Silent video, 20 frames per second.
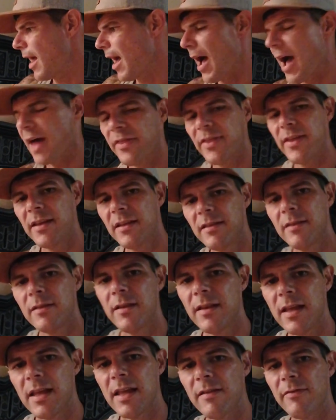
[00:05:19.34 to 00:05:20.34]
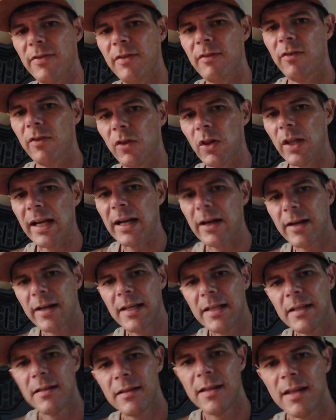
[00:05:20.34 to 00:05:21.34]
I think if the
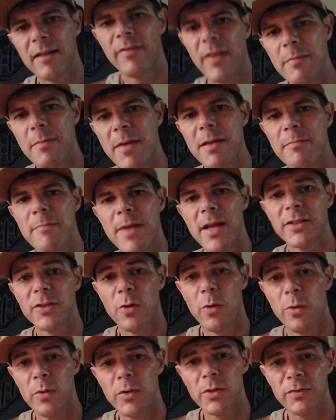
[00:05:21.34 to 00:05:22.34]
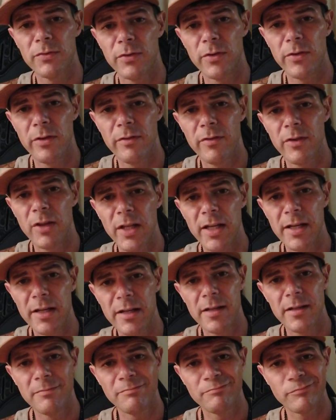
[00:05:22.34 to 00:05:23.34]
Valyrian, if they made mesh coils for the
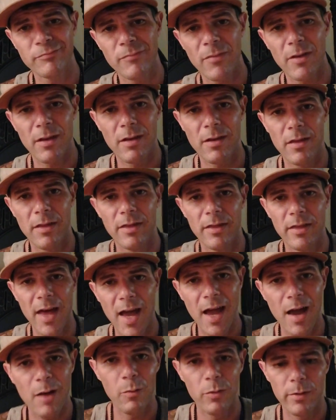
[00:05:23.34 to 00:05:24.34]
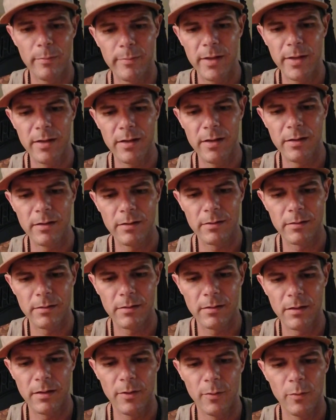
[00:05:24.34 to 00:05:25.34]
Valyrian, that would be
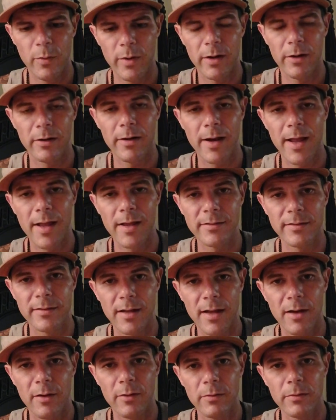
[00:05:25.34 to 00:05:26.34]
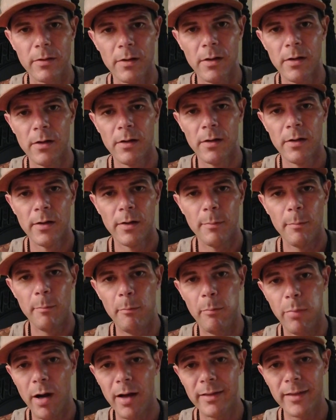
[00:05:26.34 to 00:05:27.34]
the winner hands down.
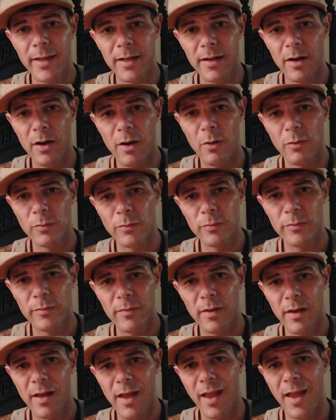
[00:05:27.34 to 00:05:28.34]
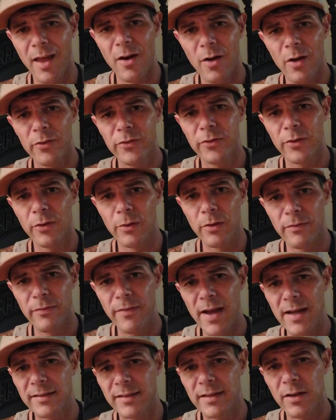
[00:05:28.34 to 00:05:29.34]
But they don't. And also the
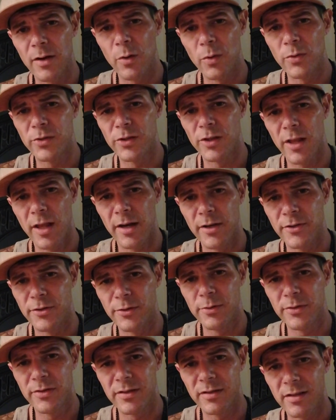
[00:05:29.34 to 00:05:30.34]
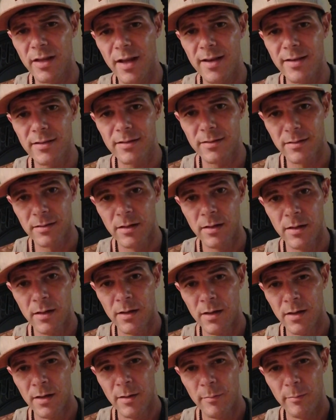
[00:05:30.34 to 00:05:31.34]
fact that it holds a lot of juice is nice.
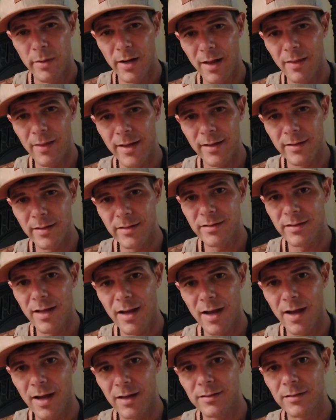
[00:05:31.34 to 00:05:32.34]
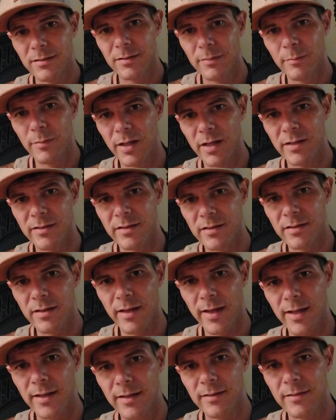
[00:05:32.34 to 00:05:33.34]
But I like this guy because it's like